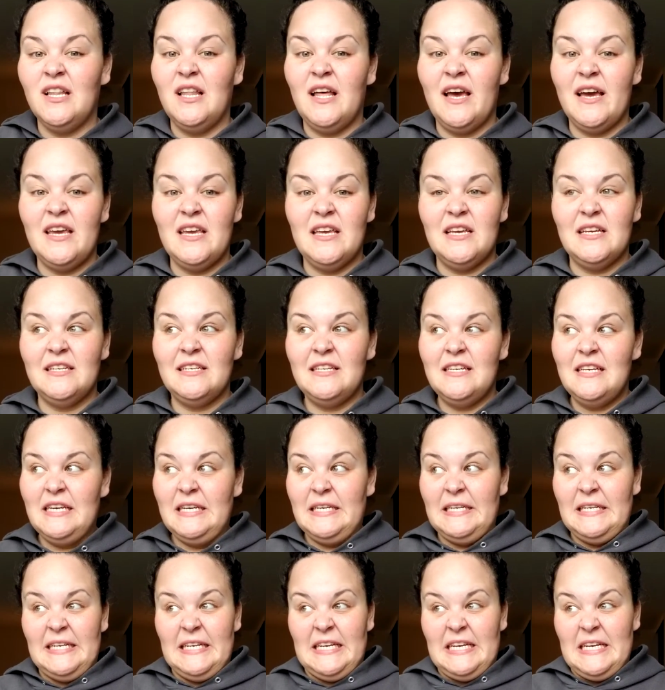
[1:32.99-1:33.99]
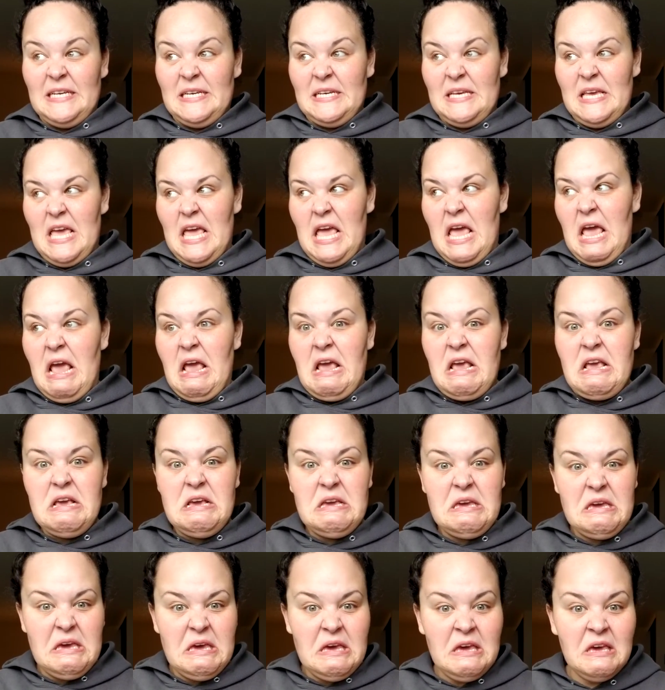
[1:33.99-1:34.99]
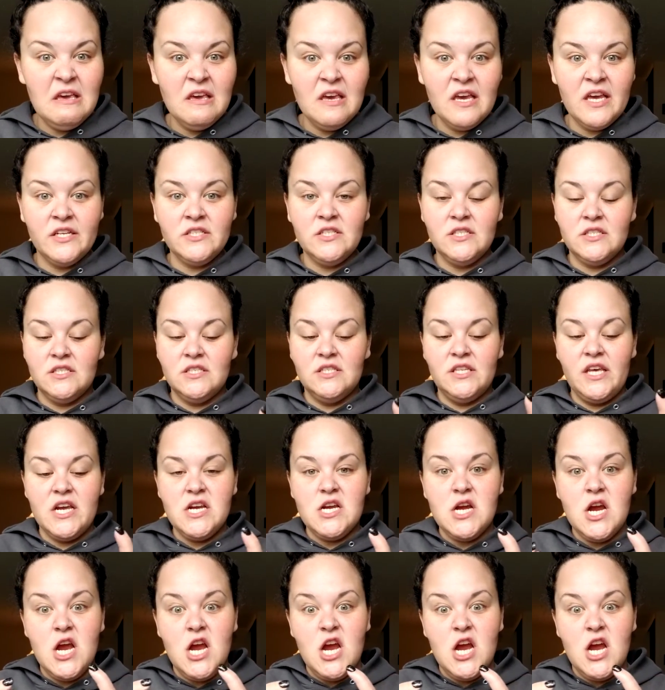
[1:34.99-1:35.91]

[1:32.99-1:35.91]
like ache and just like